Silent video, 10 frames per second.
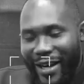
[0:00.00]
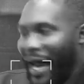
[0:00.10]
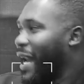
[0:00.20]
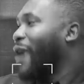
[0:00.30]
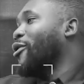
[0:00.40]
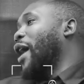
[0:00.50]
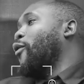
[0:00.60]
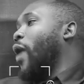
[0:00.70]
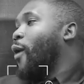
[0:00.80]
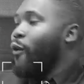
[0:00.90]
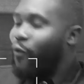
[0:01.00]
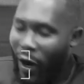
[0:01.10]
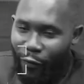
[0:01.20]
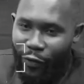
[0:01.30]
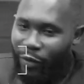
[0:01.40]
Nanado Danko
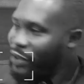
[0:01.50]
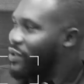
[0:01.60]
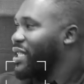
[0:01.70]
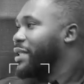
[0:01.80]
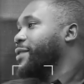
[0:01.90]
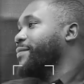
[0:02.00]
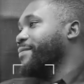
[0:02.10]
Akufo feel betrayed.